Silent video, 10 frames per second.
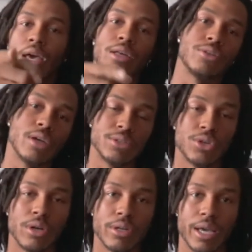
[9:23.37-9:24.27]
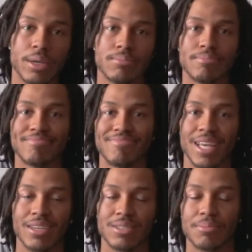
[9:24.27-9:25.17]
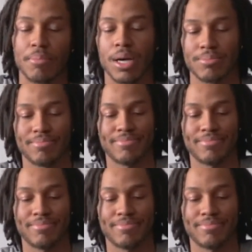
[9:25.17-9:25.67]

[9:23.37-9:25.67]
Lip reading: And you enjoy your day. Thanks. Bye.